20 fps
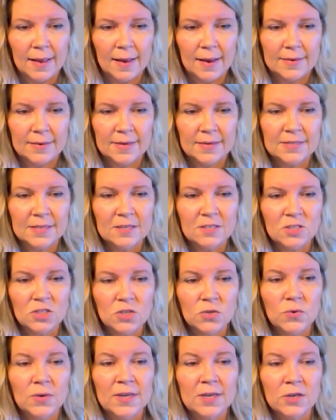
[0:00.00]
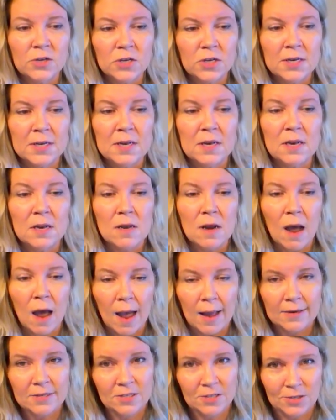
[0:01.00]
It doesn't do any good
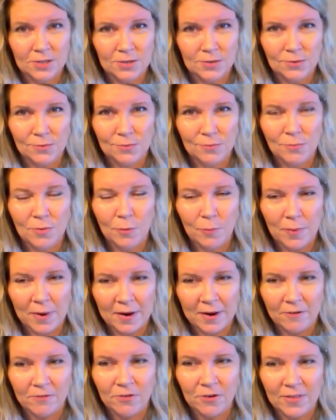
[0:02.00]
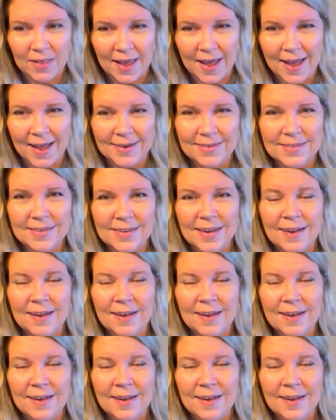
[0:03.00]
not to prepare for that.